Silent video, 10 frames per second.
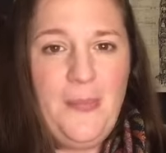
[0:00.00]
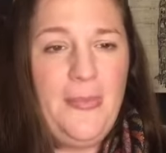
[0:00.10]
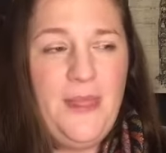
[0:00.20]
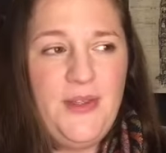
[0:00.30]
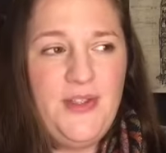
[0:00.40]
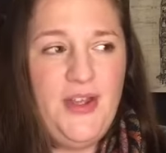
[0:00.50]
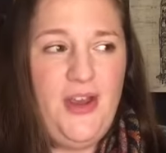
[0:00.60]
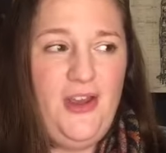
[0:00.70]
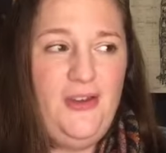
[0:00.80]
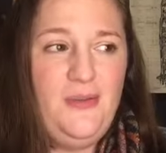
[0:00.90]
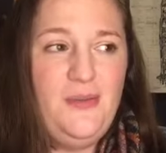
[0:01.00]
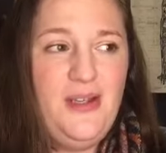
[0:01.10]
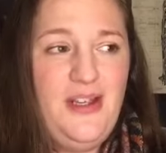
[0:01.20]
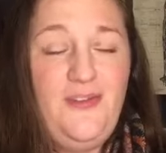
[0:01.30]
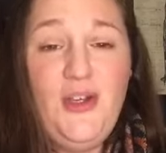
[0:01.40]
So
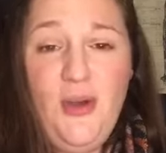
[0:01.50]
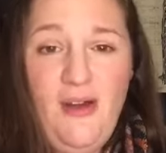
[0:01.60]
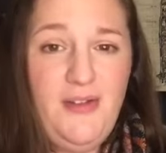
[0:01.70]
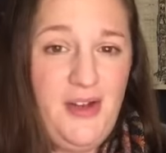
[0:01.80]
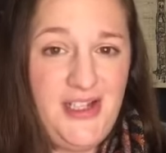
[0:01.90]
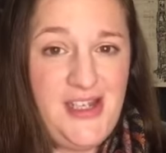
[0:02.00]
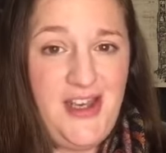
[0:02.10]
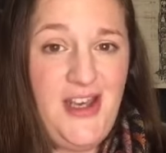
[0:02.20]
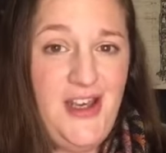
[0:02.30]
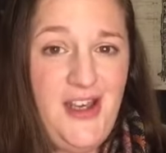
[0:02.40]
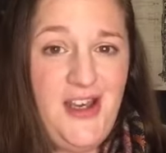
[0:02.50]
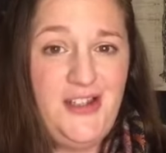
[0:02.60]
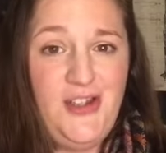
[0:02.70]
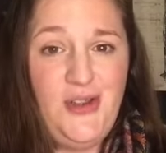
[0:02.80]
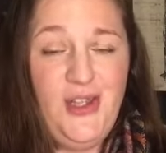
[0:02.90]
if you have an idea
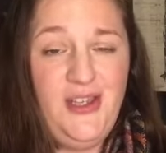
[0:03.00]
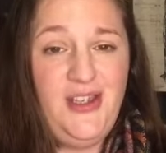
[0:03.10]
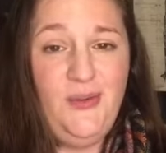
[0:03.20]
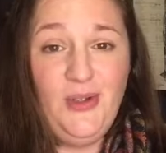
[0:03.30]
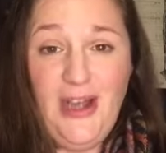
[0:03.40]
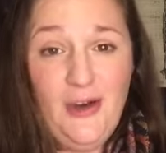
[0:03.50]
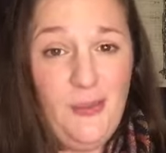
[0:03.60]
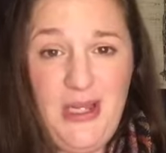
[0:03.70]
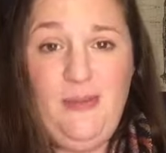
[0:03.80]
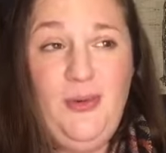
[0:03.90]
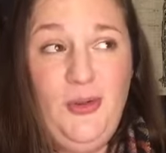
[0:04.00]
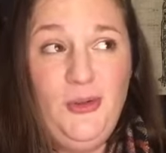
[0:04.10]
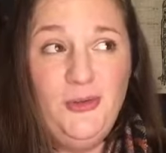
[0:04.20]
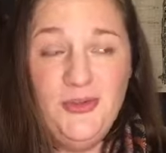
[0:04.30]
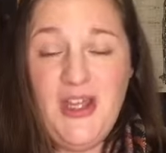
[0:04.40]
and you think it will help
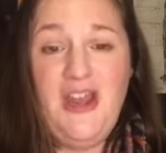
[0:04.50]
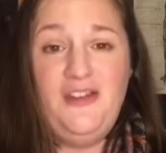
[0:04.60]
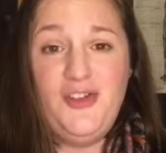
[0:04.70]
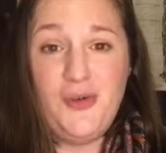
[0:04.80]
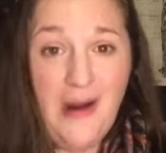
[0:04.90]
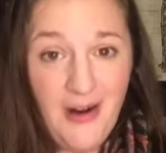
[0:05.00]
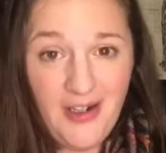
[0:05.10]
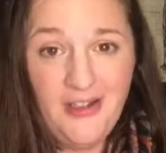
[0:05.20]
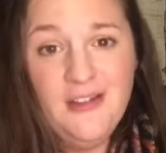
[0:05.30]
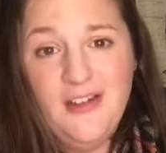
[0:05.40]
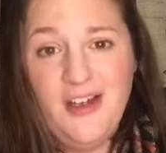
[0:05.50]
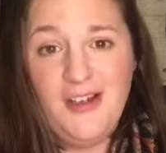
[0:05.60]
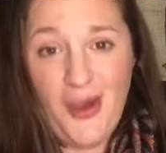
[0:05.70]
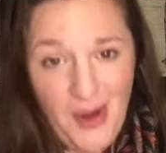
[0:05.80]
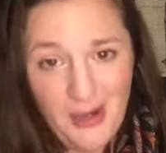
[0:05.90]
people, then try and
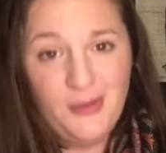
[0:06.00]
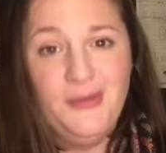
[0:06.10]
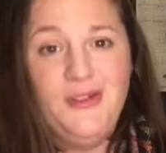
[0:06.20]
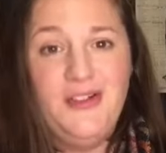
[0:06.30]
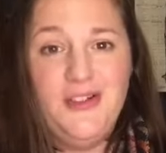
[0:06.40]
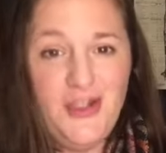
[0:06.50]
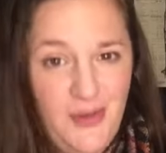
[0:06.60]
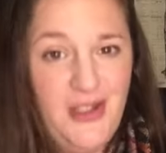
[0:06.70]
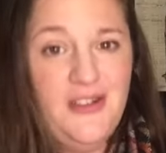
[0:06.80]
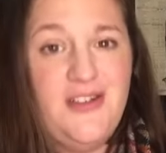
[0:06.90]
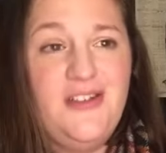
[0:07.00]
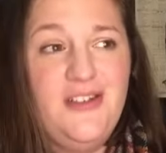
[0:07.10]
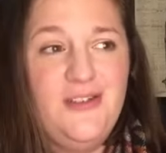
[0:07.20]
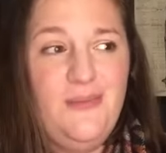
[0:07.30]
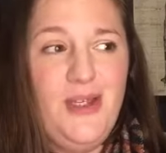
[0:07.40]
go out and do it
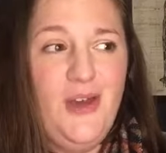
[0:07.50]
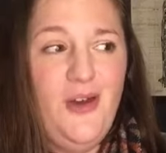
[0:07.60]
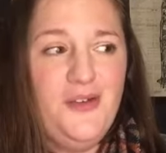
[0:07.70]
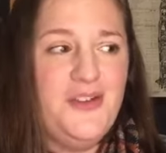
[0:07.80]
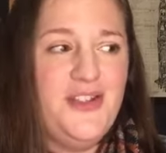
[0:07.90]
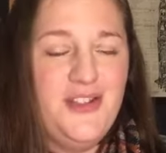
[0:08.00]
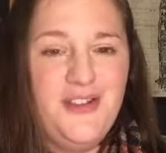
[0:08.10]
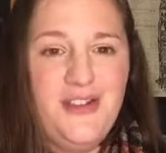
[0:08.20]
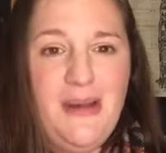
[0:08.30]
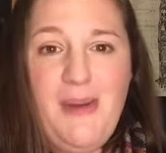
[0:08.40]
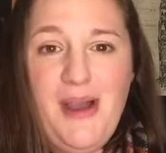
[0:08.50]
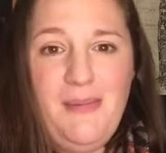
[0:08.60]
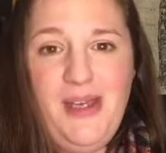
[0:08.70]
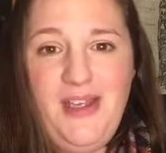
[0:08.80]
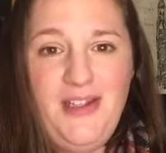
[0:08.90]
because there might
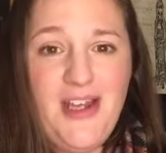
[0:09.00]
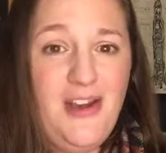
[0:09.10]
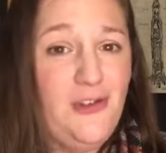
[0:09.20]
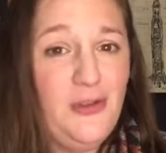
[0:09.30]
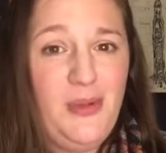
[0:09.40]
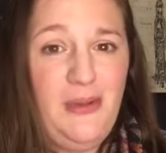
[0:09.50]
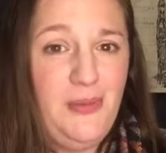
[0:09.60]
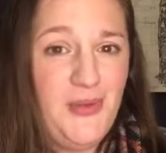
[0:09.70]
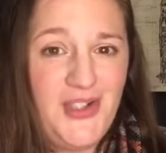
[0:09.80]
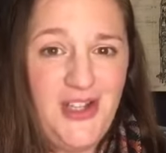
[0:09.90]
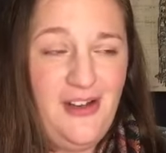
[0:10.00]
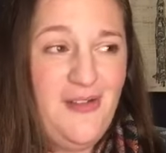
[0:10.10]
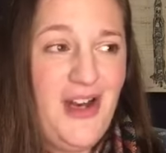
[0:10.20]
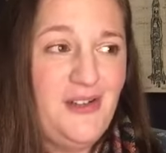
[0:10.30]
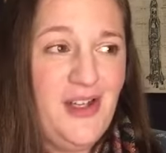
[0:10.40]
be 10 other people sitting
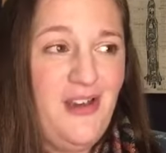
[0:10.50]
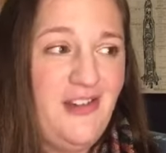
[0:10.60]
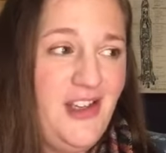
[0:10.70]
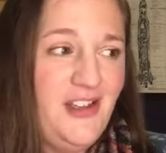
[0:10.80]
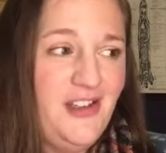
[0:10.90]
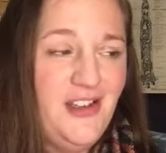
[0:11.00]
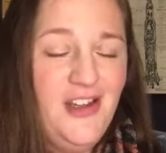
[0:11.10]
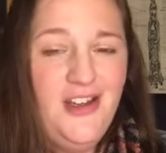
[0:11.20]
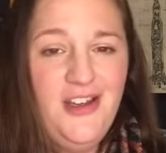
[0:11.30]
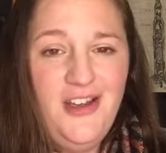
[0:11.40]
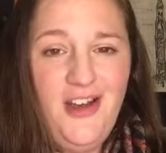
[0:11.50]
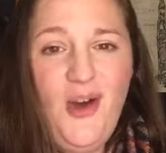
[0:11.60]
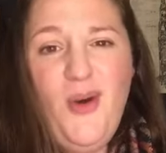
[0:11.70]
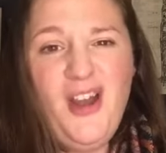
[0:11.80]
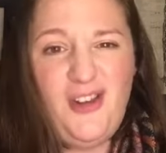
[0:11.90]
around going,
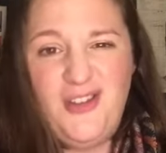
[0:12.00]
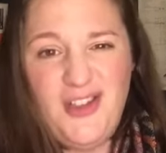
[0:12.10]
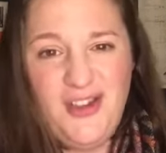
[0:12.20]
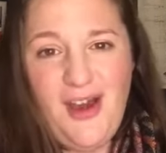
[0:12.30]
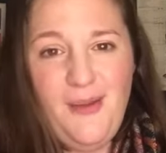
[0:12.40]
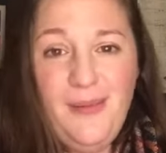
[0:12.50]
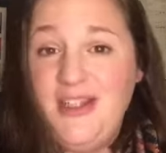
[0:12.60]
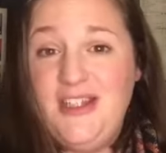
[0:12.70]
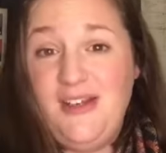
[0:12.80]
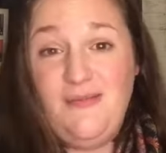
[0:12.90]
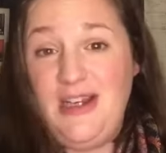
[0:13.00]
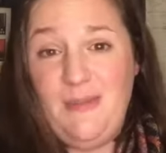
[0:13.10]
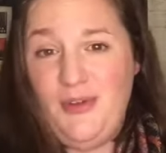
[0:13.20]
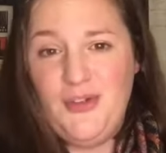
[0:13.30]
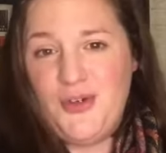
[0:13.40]
oh, I could do that, but they don't really
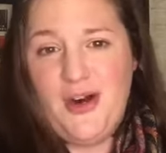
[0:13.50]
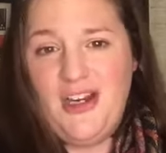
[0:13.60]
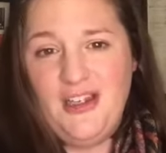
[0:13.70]
bother trying.